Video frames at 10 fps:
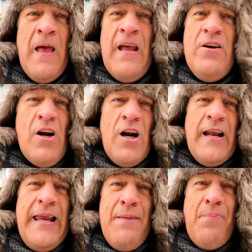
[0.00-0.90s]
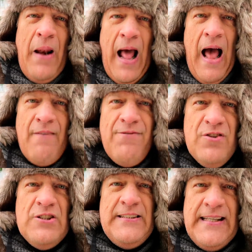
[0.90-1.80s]
and you're going to keep it on
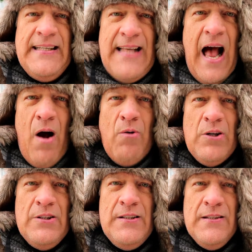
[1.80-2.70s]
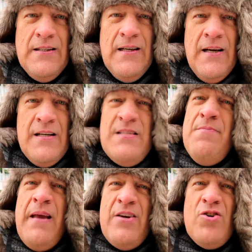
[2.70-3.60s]
for 6 hours to
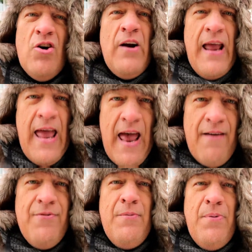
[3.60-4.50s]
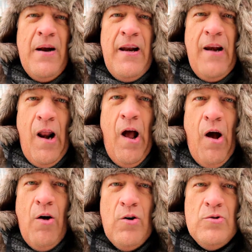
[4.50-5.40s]
make sure everybody
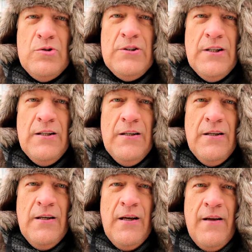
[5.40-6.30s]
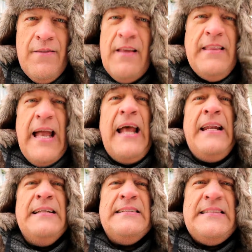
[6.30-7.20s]
knows that
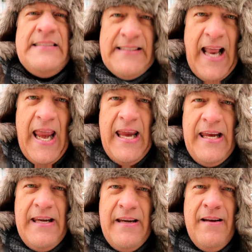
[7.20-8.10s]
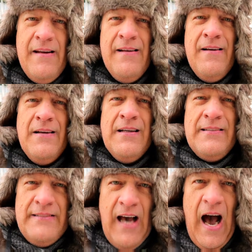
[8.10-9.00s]
insane
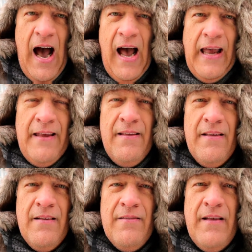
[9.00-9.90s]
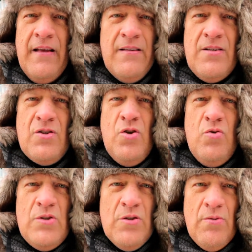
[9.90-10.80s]
guy that
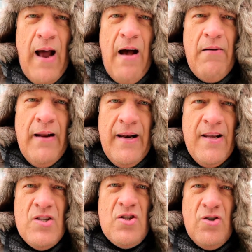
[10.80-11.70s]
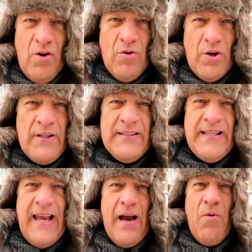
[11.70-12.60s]
scoots around in his scooter because he
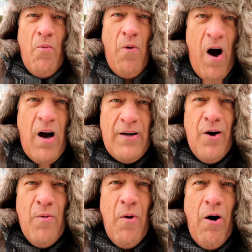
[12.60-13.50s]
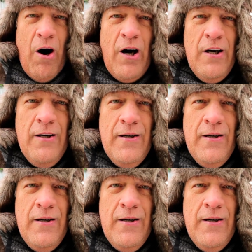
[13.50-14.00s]
can't walk no more